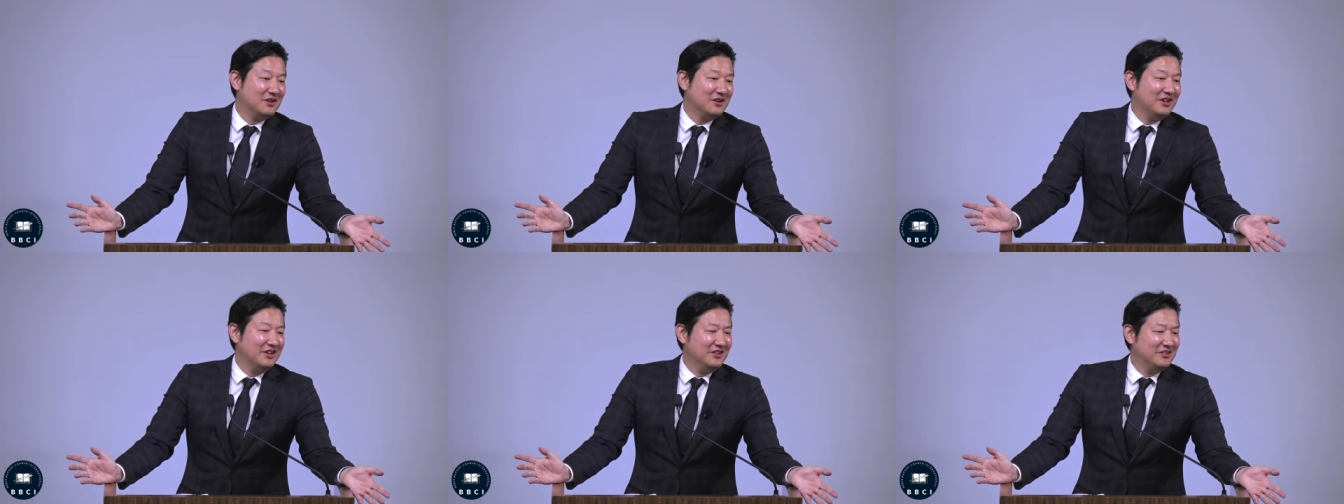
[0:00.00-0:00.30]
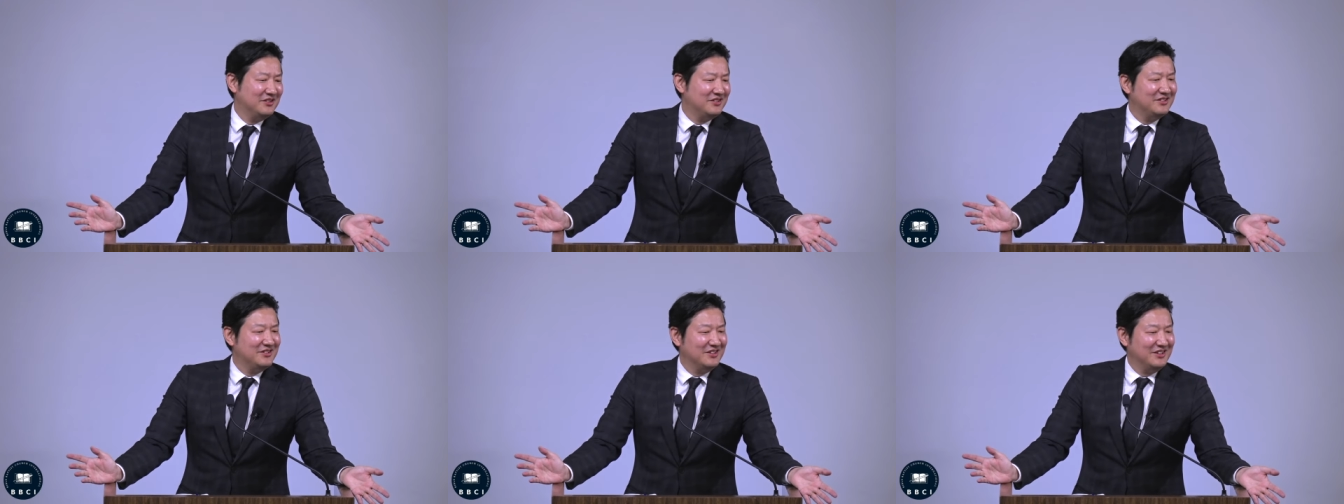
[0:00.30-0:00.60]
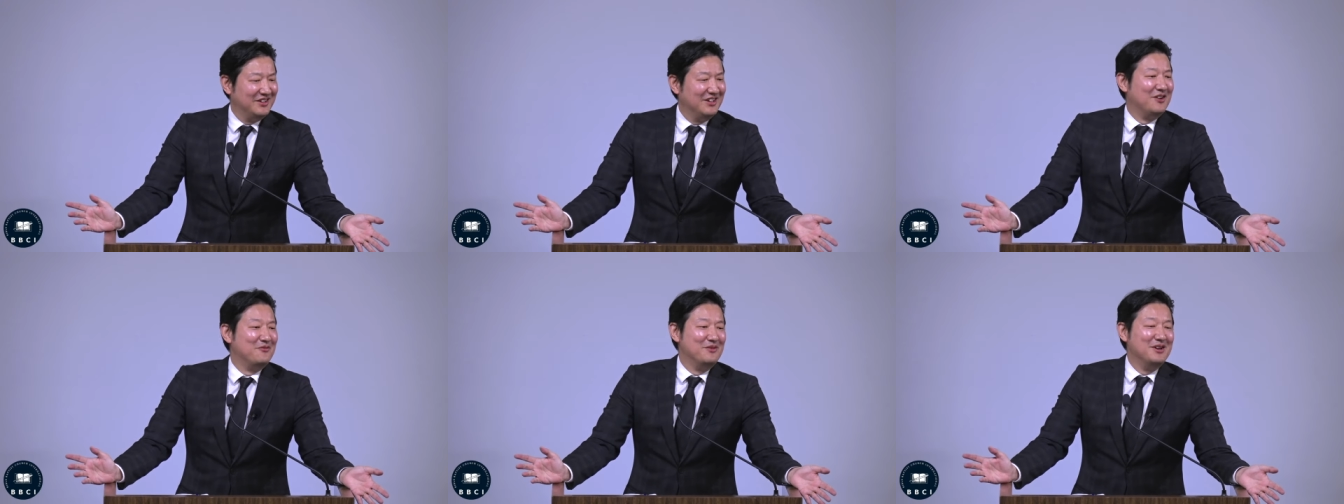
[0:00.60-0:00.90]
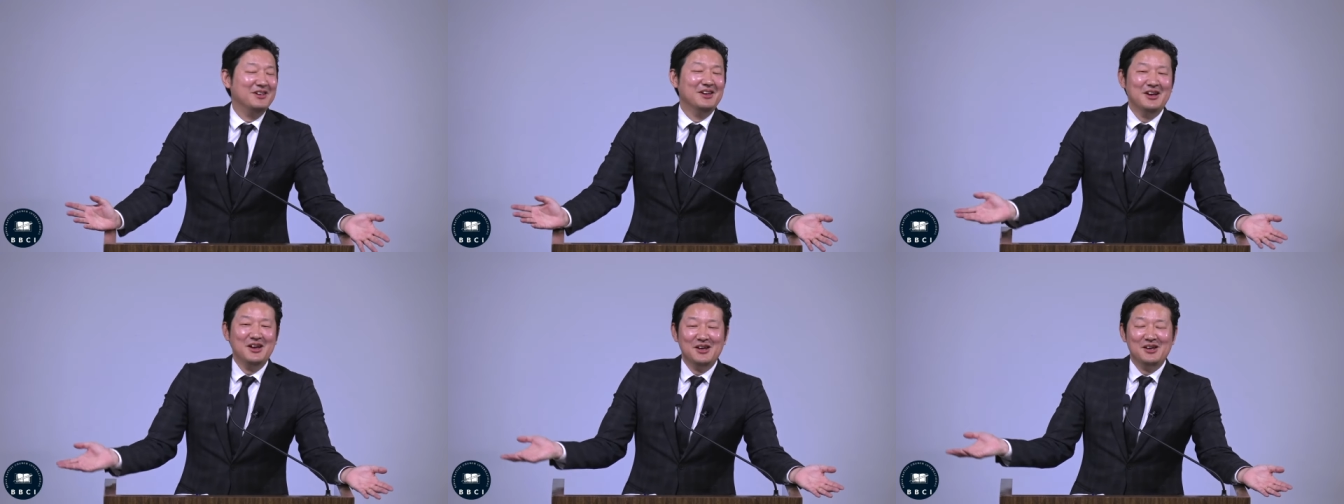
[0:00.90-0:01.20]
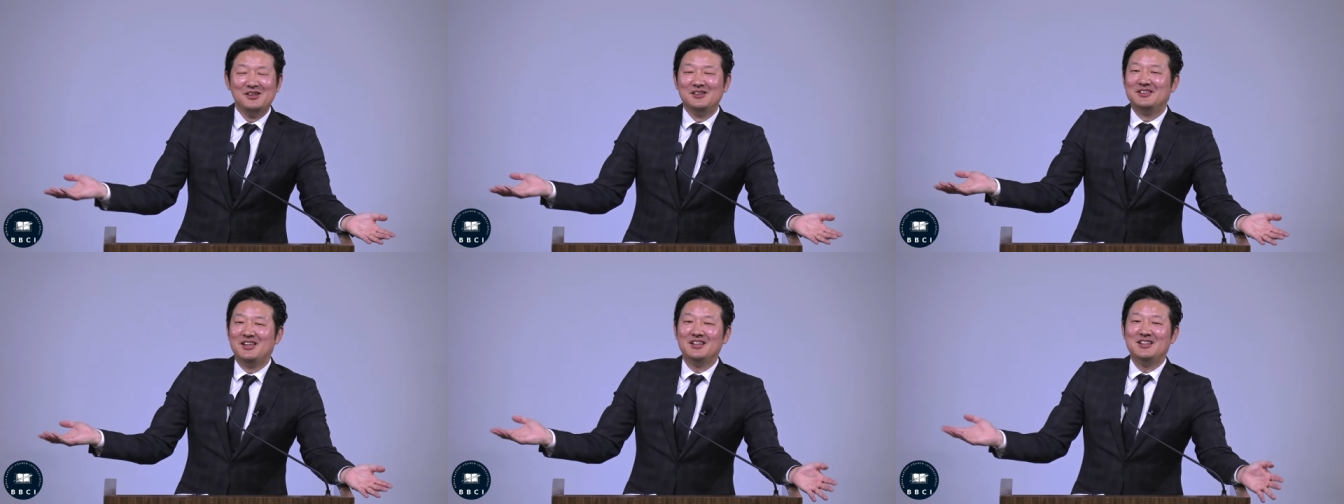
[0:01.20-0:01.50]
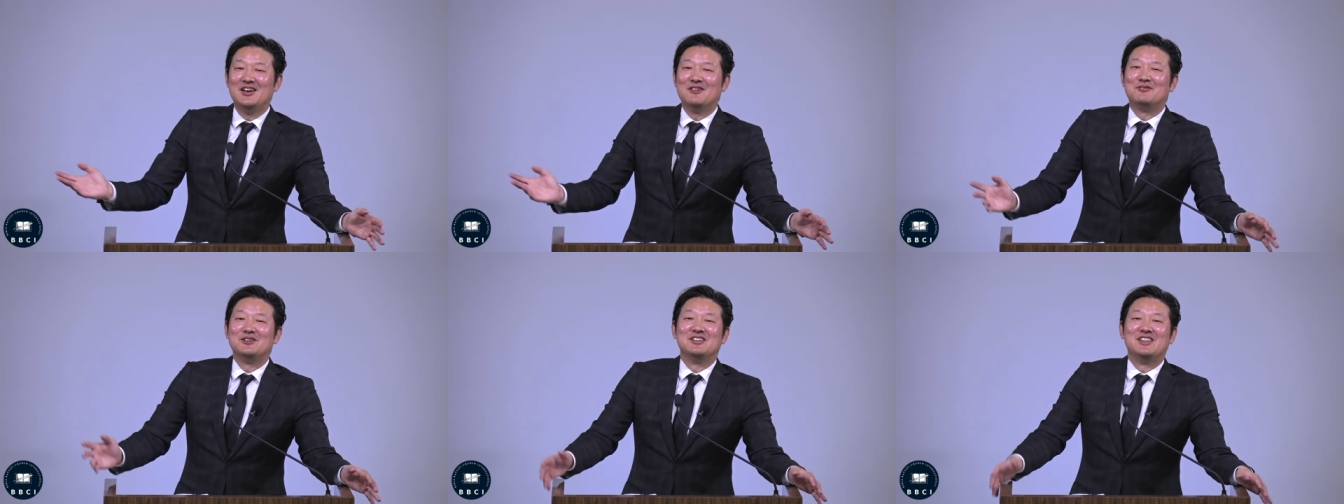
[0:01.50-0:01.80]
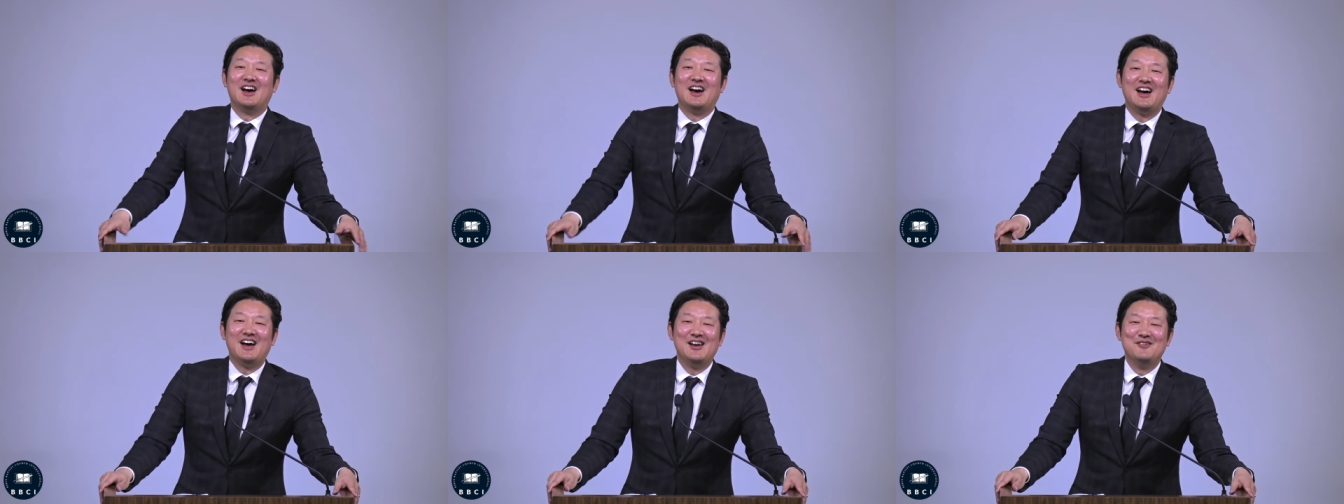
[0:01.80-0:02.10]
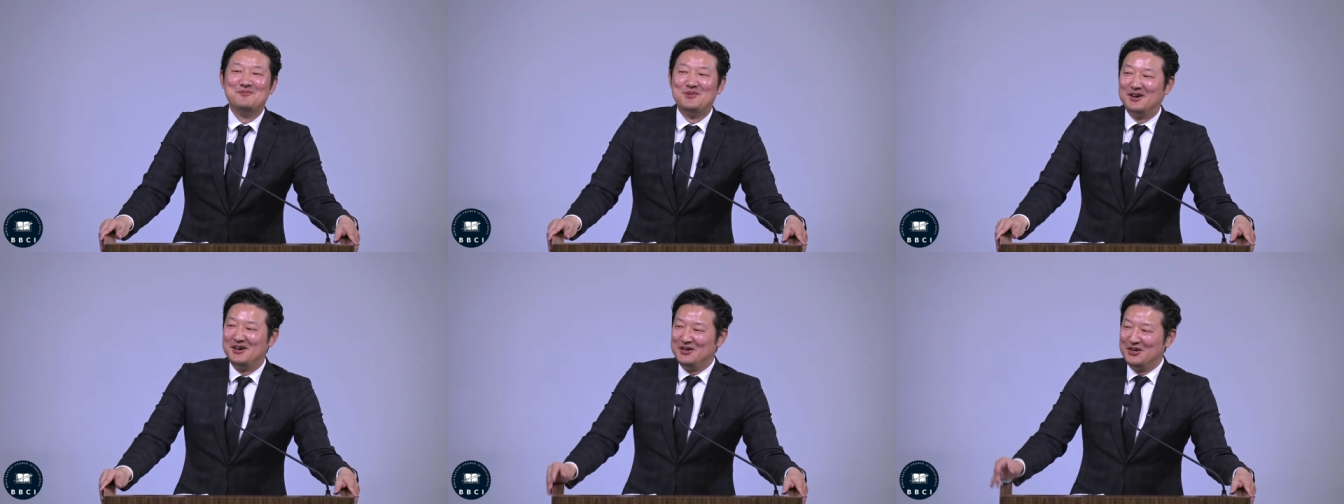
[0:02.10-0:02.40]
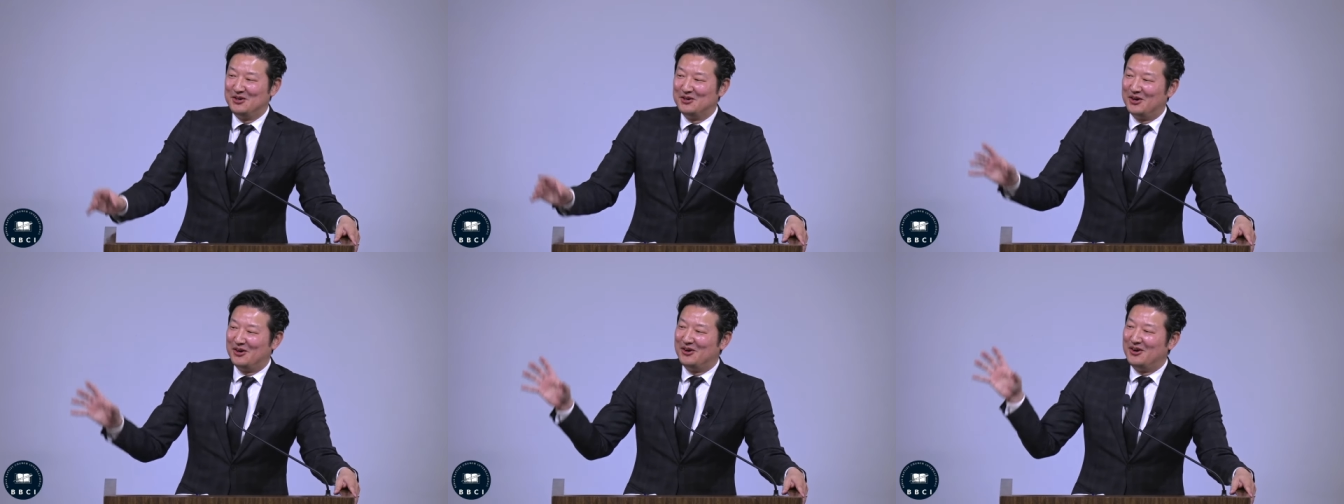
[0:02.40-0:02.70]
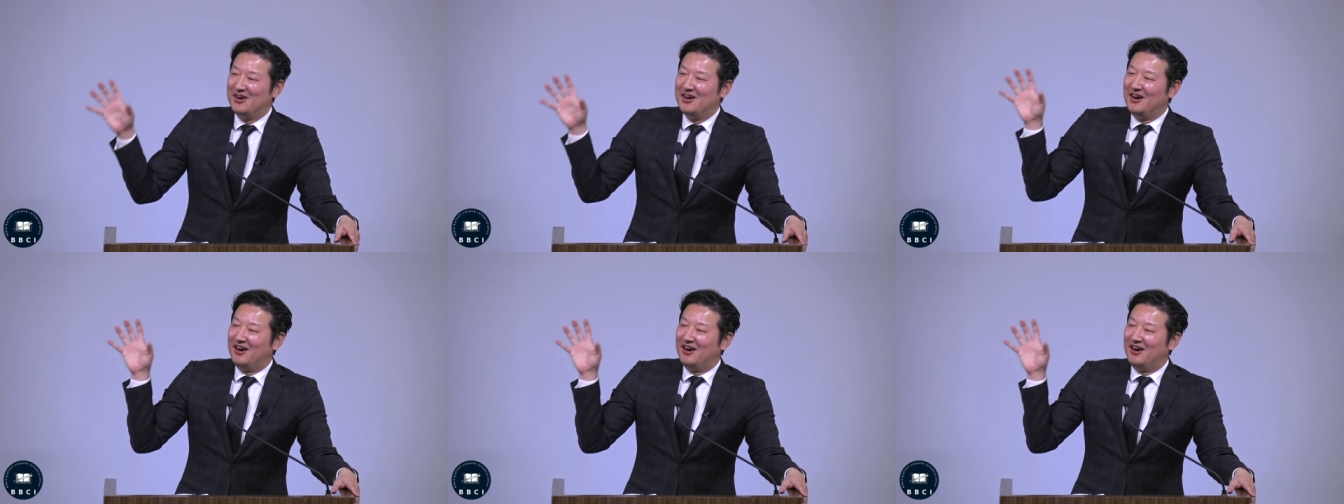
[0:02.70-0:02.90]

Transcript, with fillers: Yeah, I mean, always. they never die, but you know,